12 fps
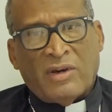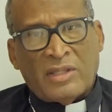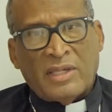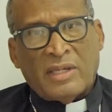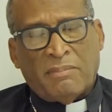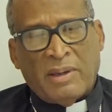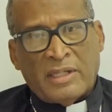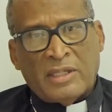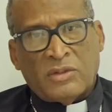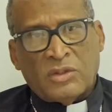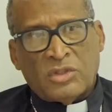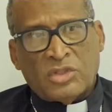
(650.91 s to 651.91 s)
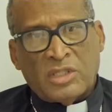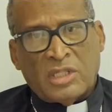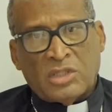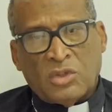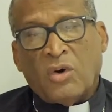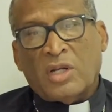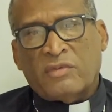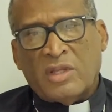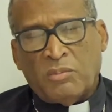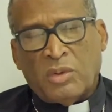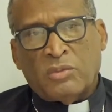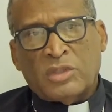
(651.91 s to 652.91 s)
I think many of those things, all of
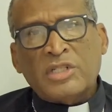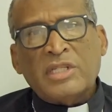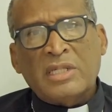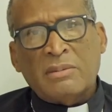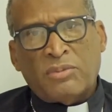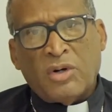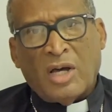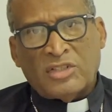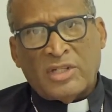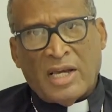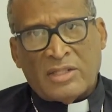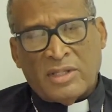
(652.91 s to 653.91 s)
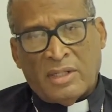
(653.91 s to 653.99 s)
them were team projects,